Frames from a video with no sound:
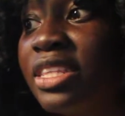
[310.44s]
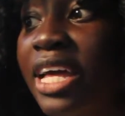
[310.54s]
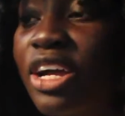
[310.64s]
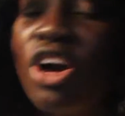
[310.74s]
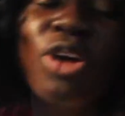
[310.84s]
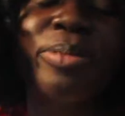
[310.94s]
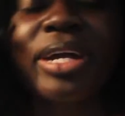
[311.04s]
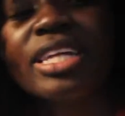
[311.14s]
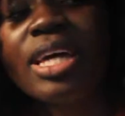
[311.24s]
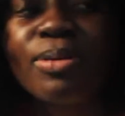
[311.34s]
like, oh my
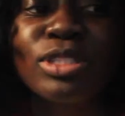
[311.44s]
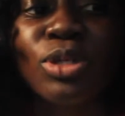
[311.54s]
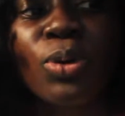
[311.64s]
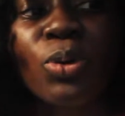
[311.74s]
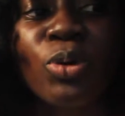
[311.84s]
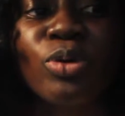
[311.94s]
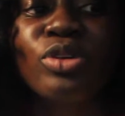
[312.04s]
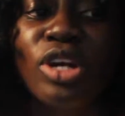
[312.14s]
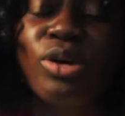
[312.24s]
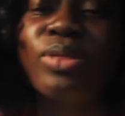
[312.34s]
God, that was so cool.
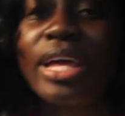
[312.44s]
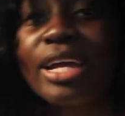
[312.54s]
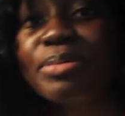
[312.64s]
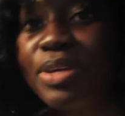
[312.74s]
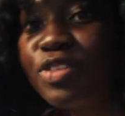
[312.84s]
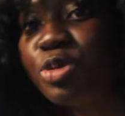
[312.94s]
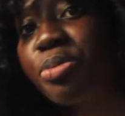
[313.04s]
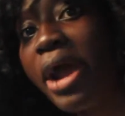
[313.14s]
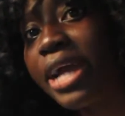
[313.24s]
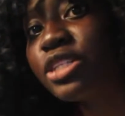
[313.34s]
No, like I'm giving you
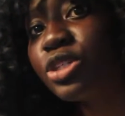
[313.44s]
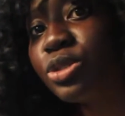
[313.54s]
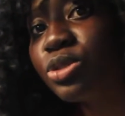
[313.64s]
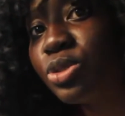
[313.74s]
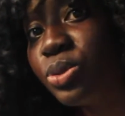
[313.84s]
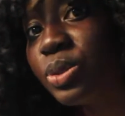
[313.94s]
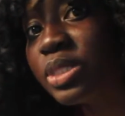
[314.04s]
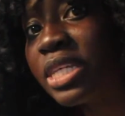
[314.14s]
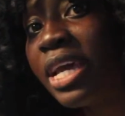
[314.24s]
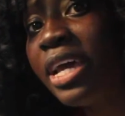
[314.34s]
practical
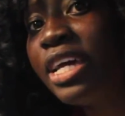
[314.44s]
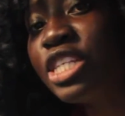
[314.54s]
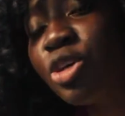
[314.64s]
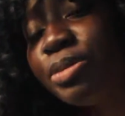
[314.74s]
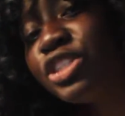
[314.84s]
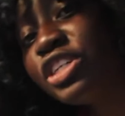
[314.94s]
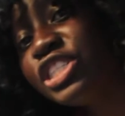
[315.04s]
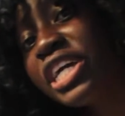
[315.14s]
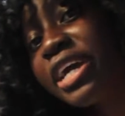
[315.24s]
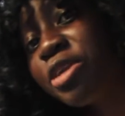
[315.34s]
tools. So be sure to
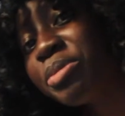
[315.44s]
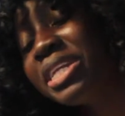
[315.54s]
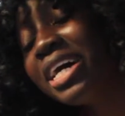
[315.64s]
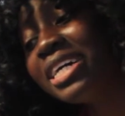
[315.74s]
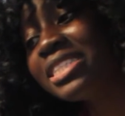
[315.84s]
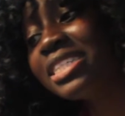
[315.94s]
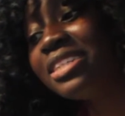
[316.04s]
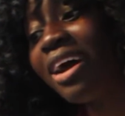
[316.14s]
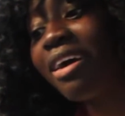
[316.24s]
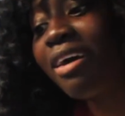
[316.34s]
check out
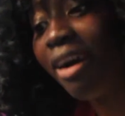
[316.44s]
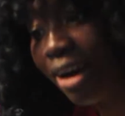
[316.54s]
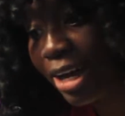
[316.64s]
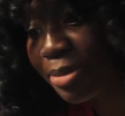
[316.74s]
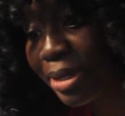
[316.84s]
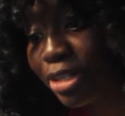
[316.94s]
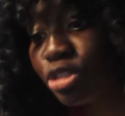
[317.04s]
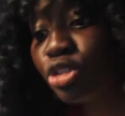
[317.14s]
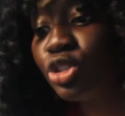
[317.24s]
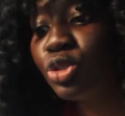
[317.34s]
AbenaAnsah.com. I
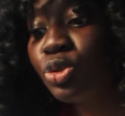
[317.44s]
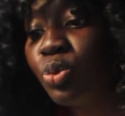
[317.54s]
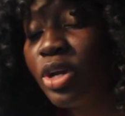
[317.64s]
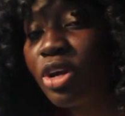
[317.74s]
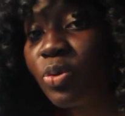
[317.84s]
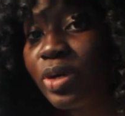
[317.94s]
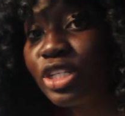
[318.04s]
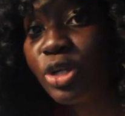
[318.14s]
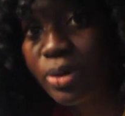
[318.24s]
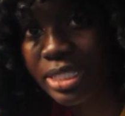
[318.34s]
also do
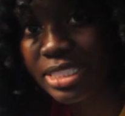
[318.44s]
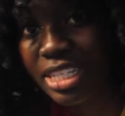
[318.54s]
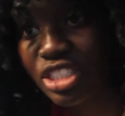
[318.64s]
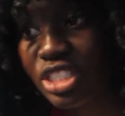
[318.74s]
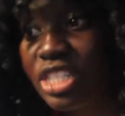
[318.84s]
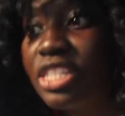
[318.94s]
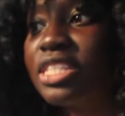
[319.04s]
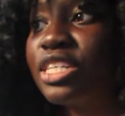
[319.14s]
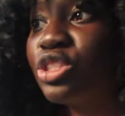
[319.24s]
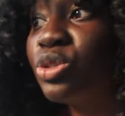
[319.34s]
one-on-one yoga
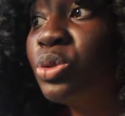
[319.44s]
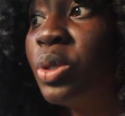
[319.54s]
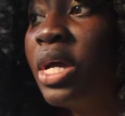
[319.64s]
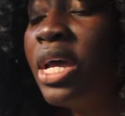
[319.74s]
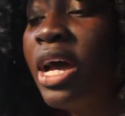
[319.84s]
sessions. I do